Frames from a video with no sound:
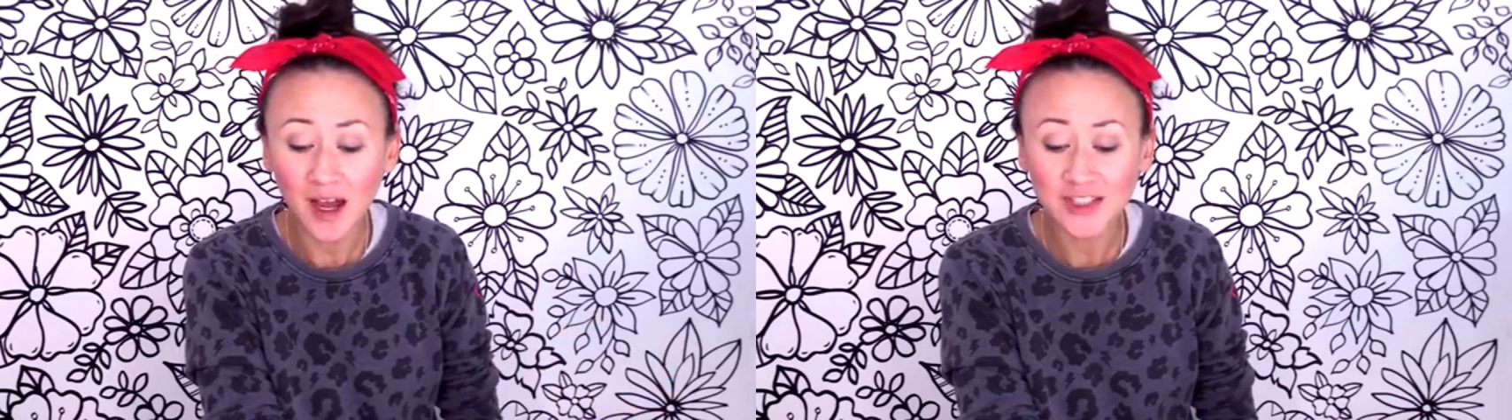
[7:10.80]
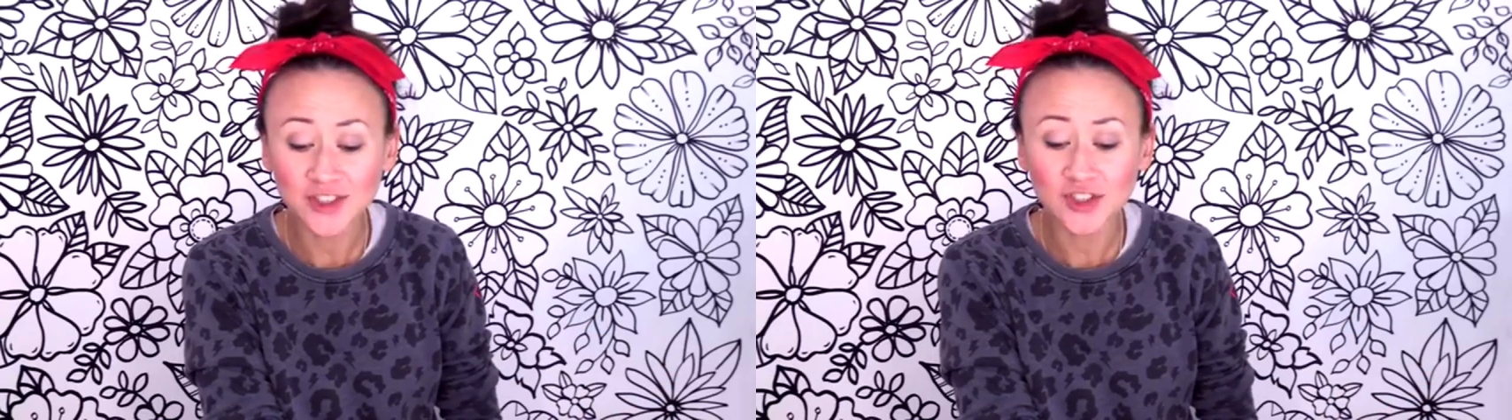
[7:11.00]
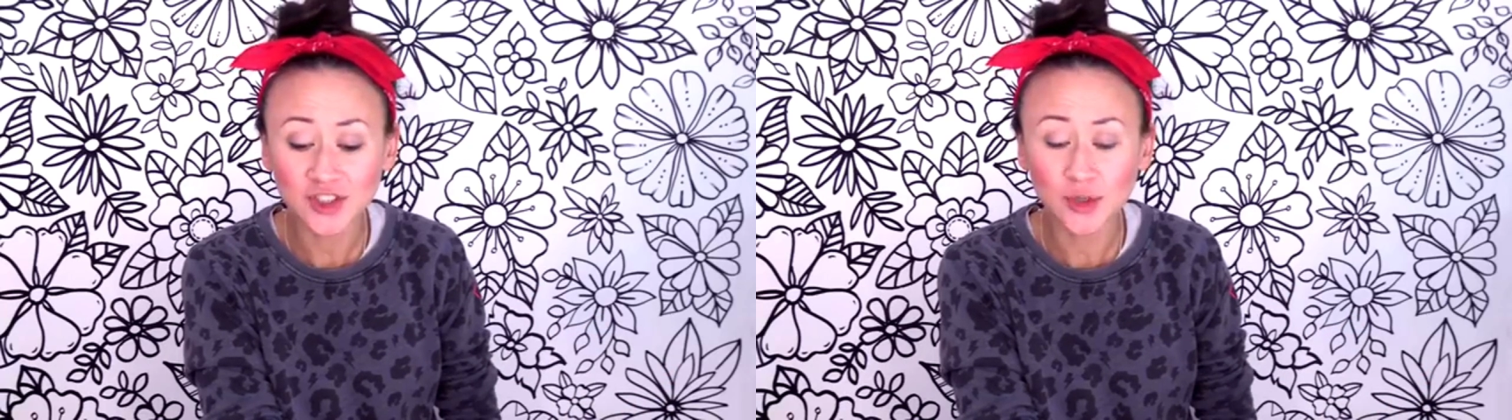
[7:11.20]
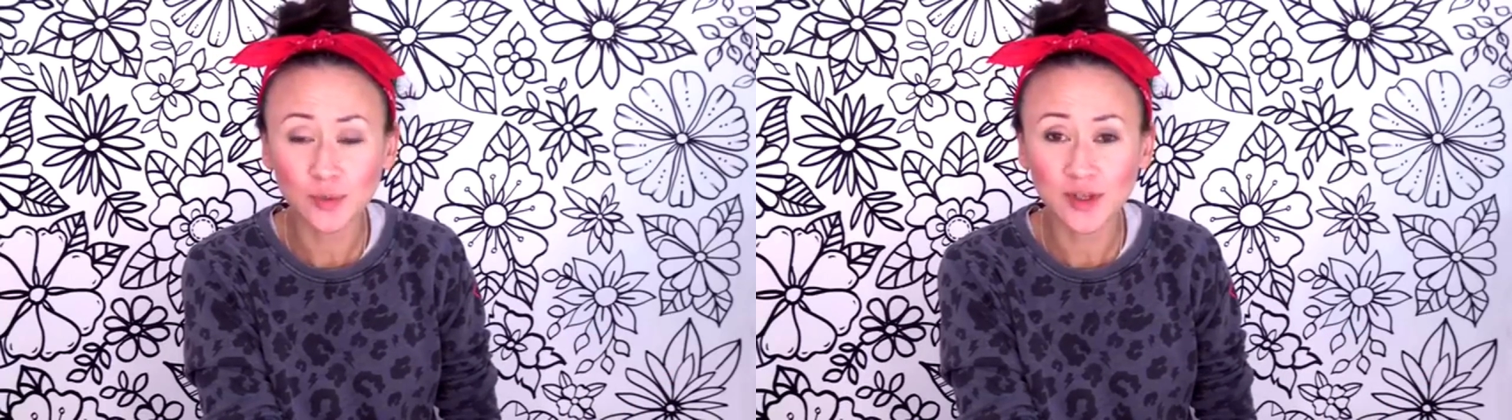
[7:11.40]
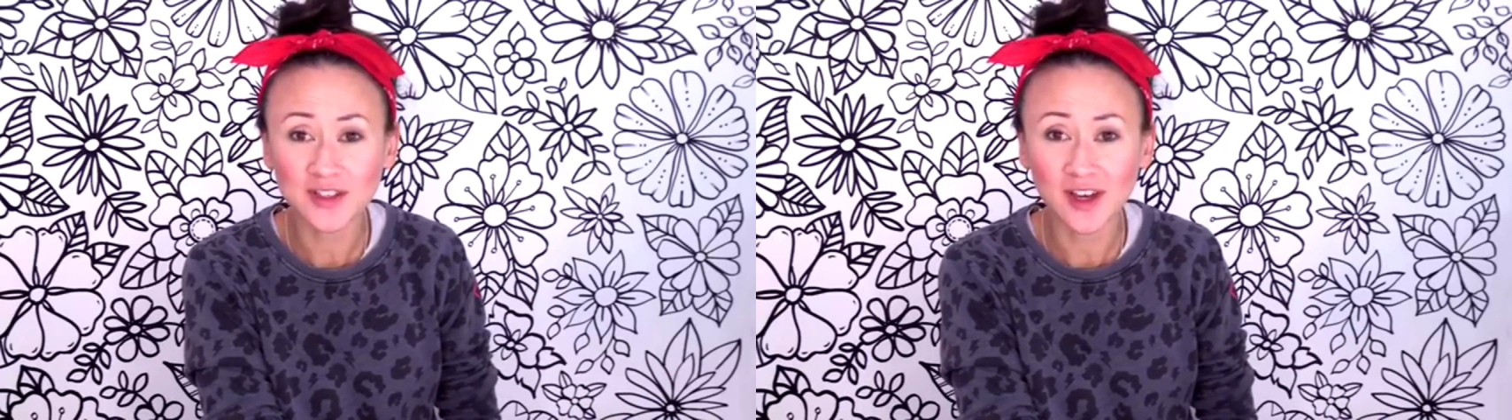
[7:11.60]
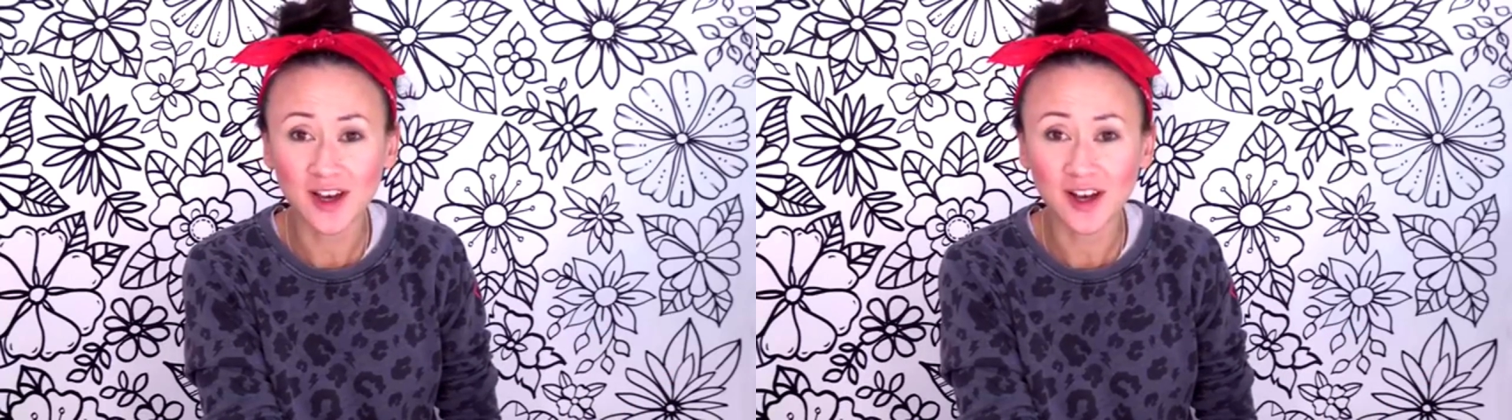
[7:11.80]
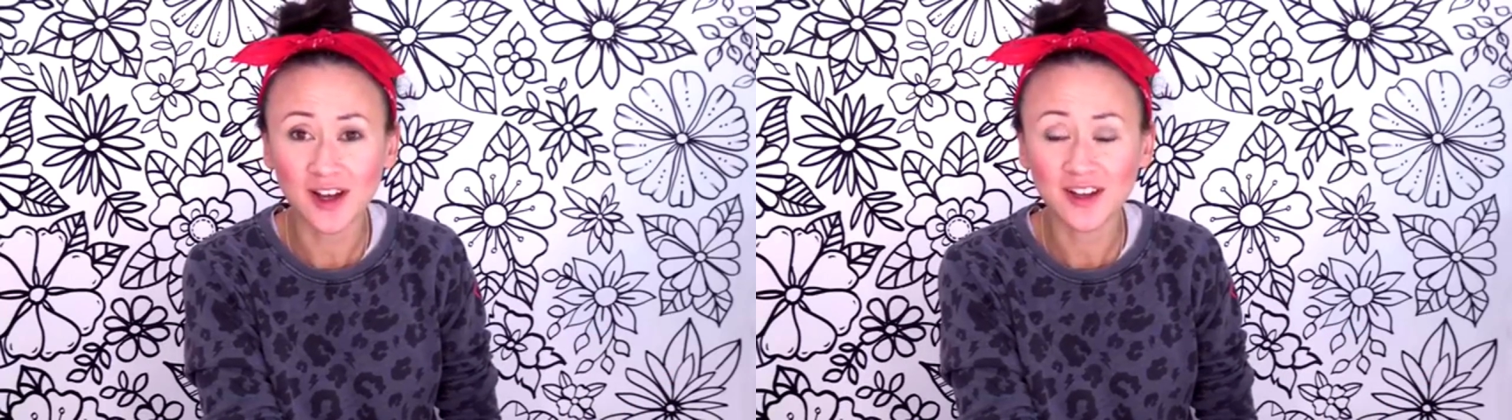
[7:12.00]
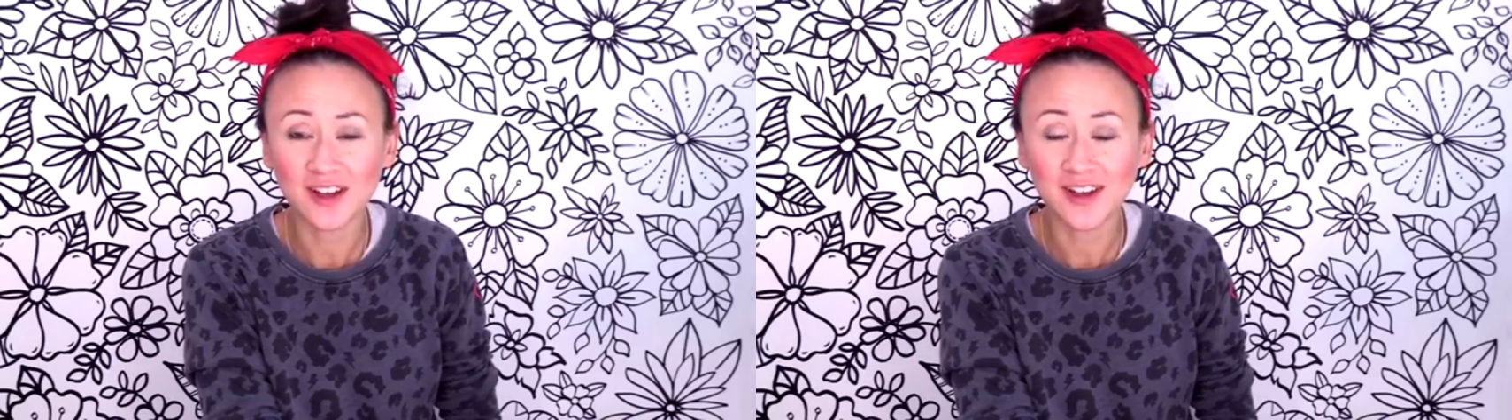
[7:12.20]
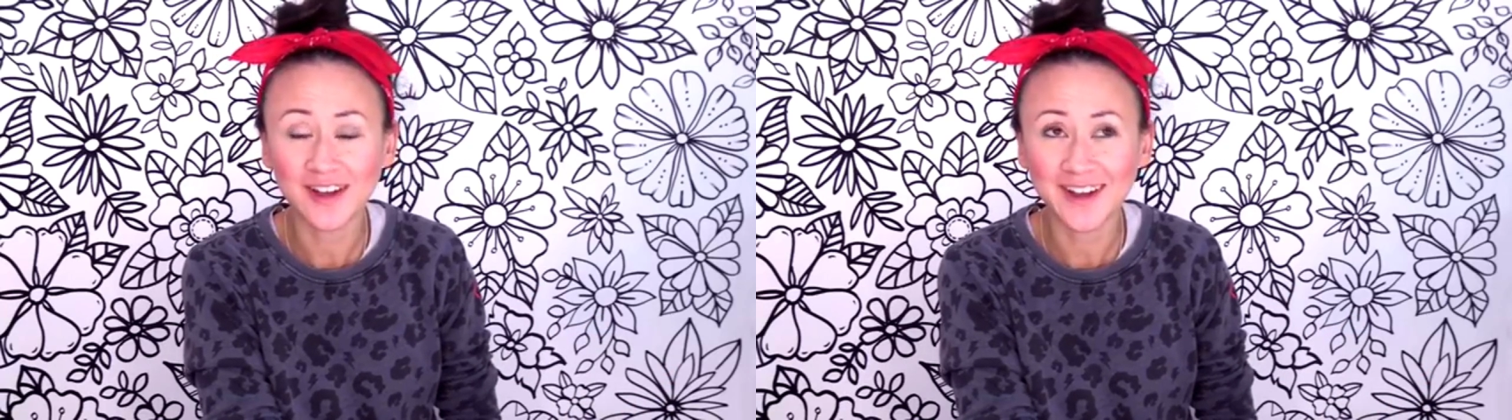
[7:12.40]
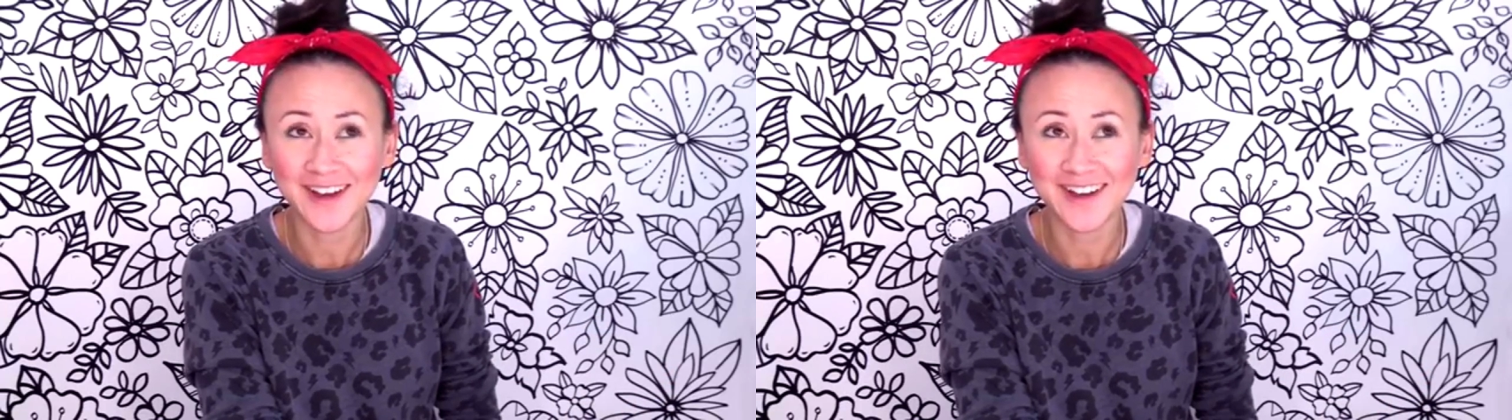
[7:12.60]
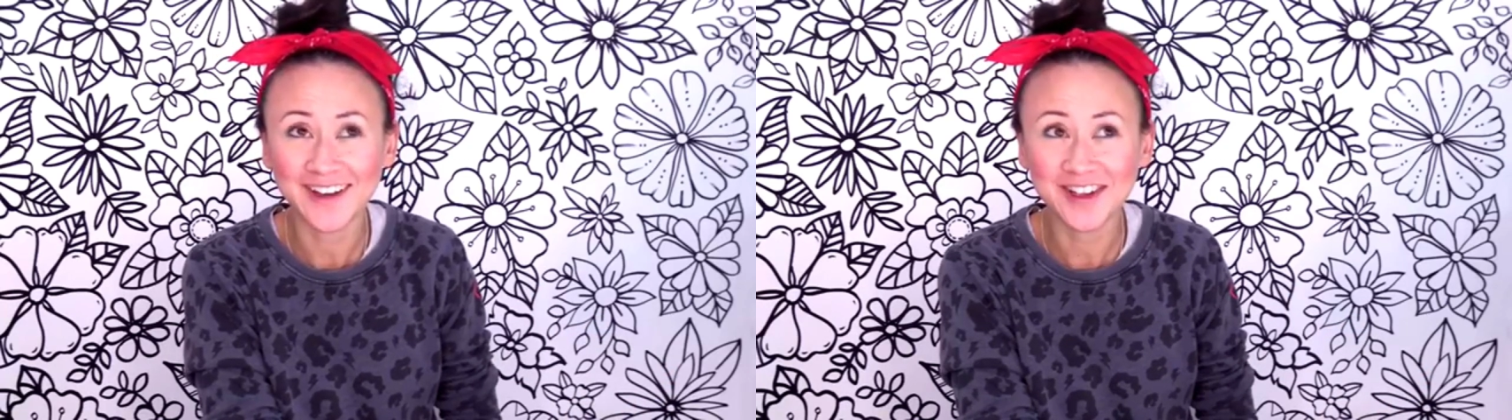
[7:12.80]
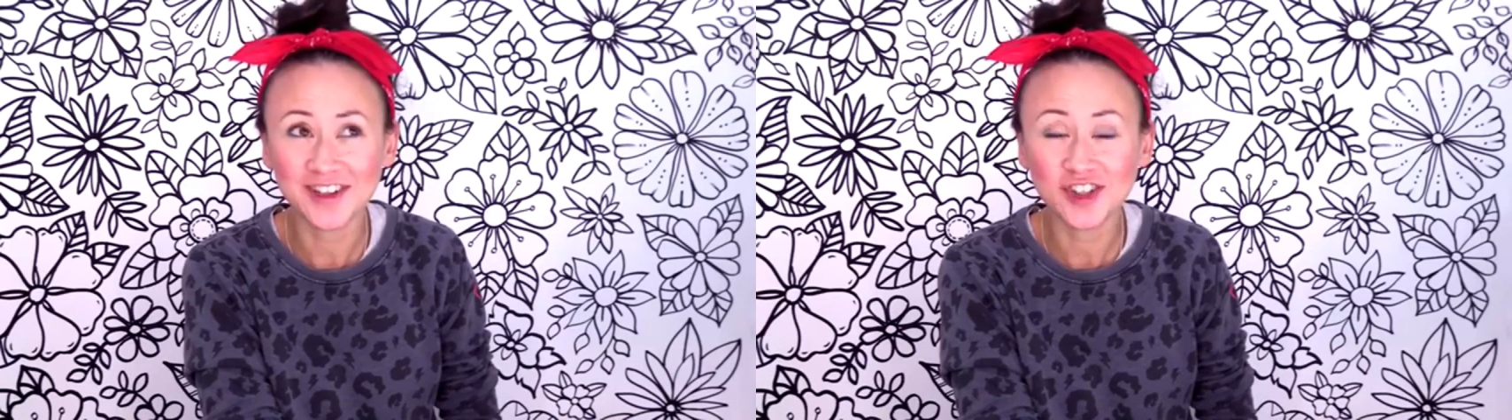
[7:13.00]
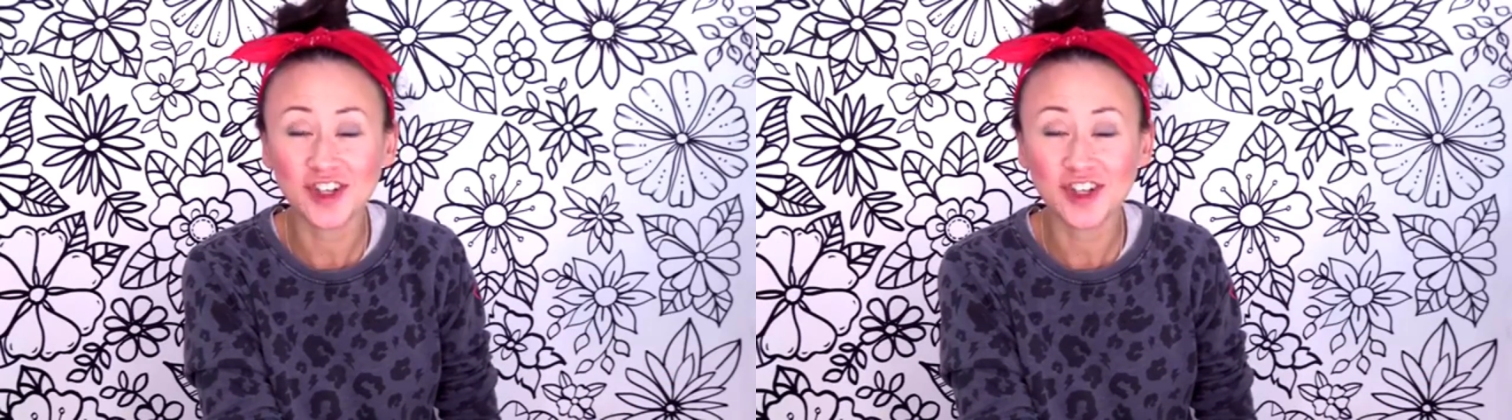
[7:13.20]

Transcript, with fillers: and she was a, a